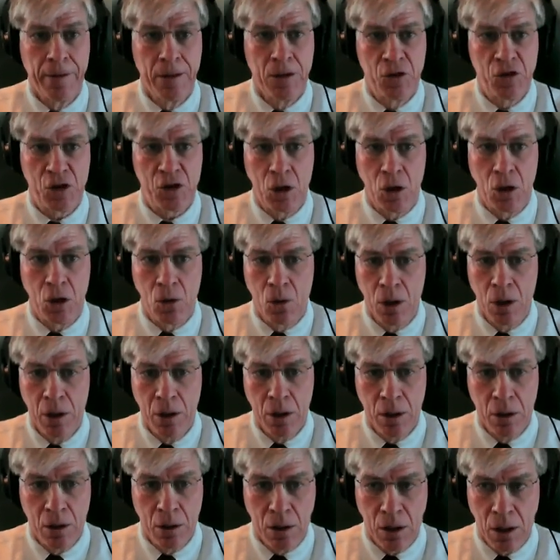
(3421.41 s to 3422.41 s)
So
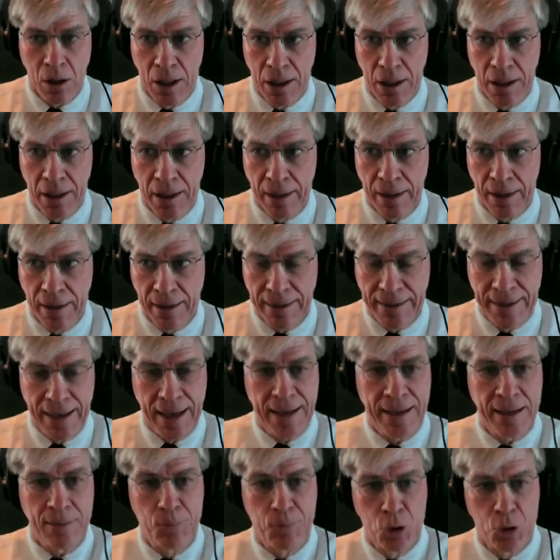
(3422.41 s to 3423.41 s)

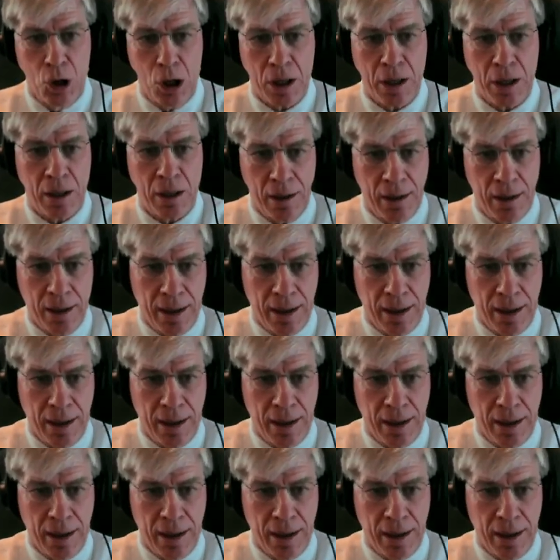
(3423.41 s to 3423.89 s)
getting a book